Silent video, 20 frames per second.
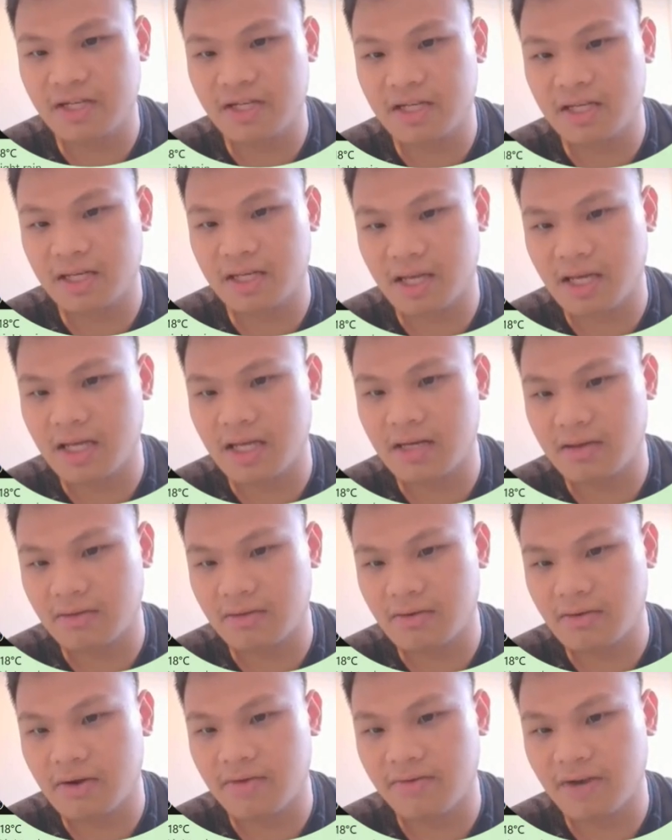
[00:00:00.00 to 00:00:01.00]
setting and the
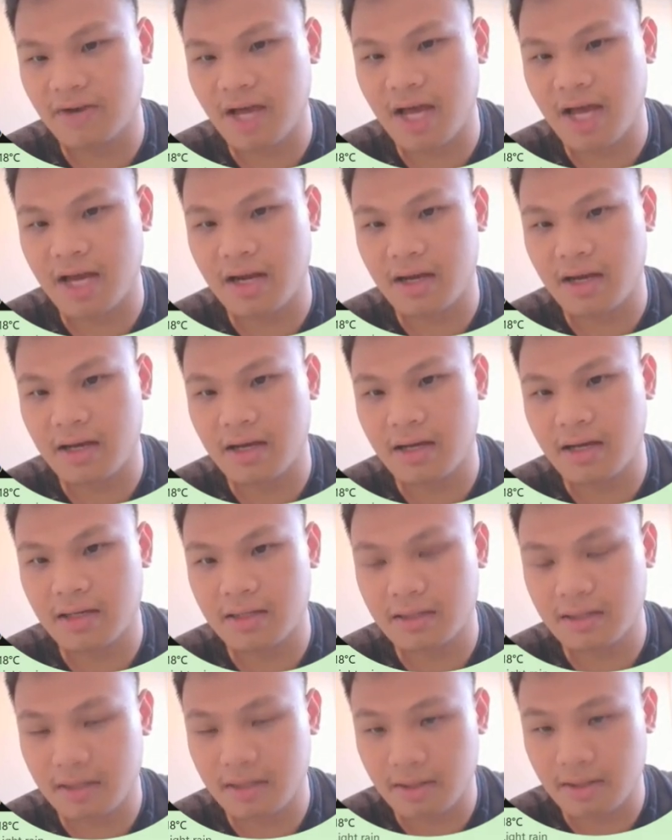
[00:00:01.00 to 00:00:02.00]
graph data
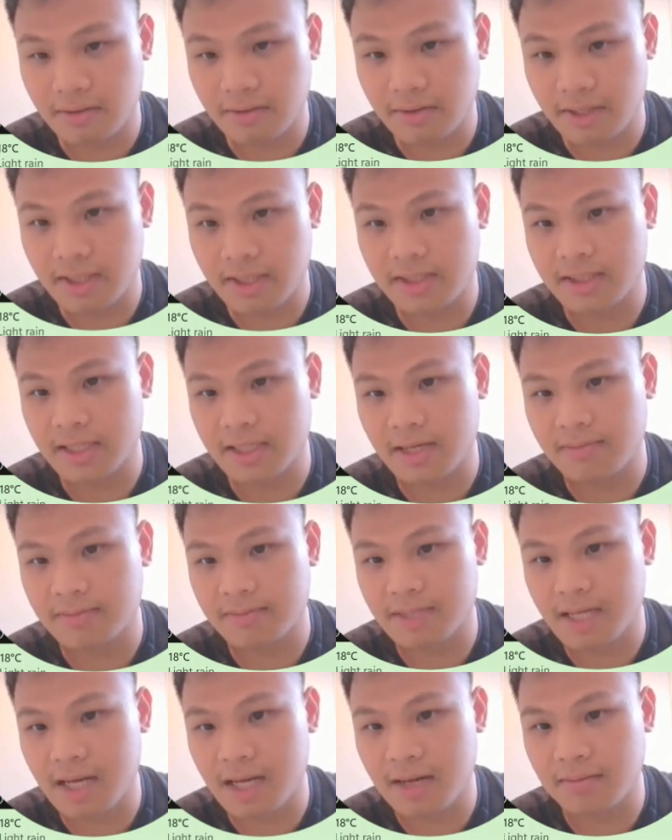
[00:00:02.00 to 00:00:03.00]
go at the
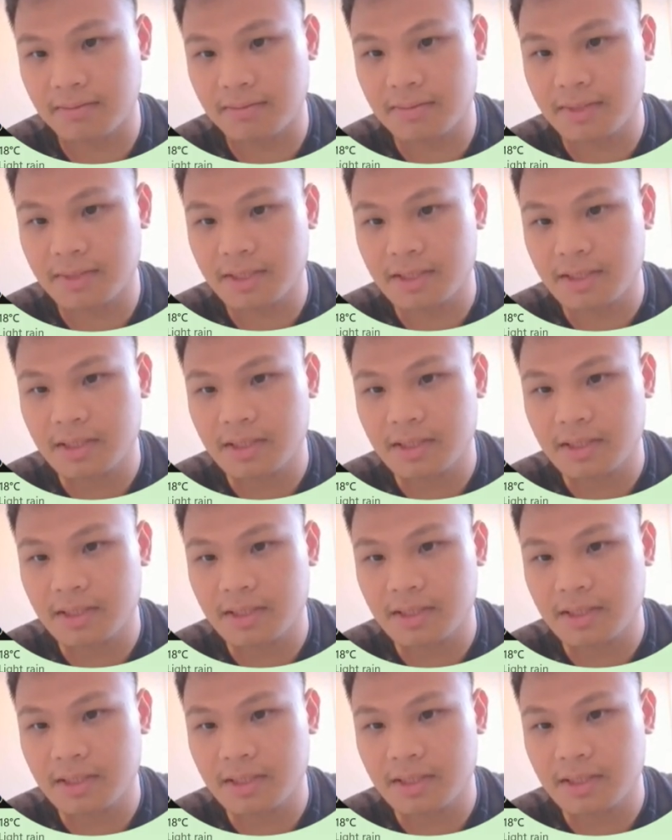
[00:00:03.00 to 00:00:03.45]
same time.